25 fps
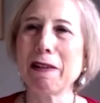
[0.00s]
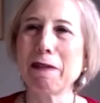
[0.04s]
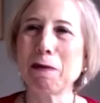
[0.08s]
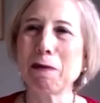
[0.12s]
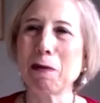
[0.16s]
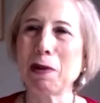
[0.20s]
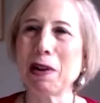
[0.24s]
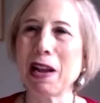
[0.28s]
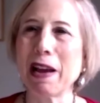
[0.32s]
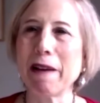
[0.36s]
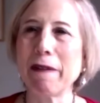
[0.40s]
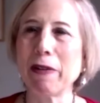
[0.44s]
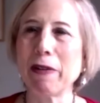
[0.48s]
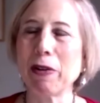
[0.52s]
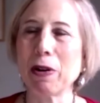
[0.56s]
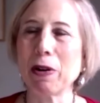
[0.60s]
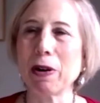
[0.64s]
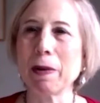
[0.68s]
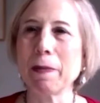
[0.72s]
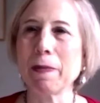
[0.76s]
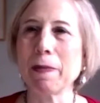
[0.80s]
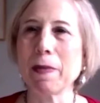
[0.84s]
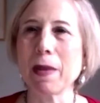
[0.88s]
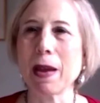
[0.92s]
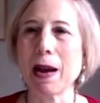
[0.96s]

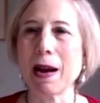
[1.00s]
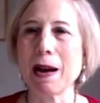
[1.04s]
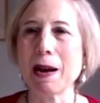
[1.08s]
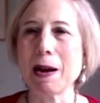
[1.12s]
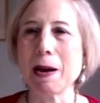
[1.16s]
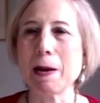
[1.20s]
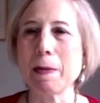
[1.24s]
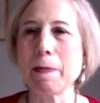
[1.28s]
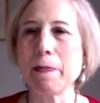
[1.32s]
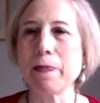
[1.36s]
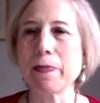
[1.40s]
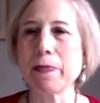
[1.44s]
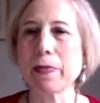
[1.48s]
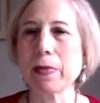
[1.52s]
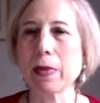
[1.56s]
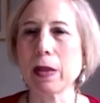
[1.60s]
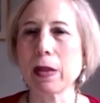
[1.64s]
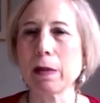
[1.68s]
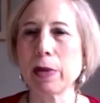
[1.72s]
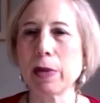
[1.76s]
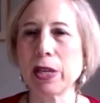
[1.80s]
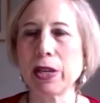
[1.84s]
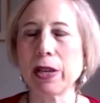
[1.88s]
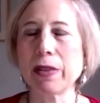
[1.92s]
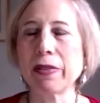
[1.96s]
whatever,
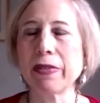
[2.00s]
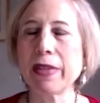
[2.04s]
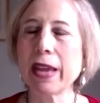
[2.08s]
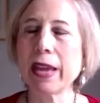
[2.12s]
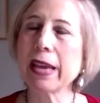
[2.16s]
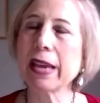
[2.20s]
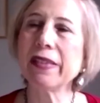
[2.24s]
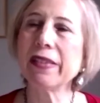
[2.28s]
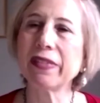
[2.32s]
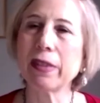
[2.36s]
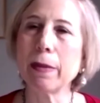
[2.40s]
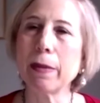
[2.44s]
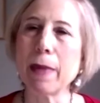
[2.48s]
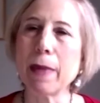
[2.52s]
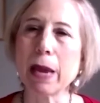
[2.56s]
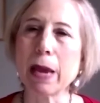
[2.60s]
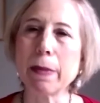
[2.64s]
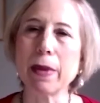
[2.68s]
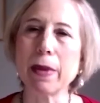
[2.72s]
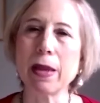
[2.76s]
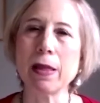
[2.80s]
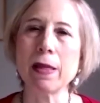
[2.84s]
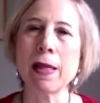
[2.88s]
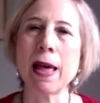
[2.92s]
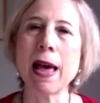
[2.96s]
but just things to make
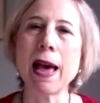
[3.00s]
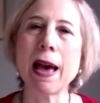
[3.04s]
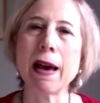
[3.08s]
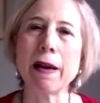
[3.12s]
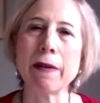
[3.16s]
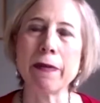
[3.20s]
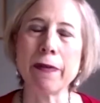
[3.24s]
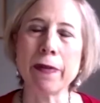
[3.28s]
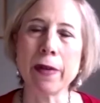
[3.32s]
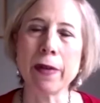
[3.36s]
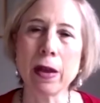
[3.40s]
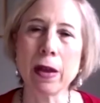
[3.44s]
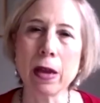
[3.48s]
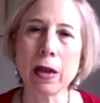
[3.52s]
me laugh.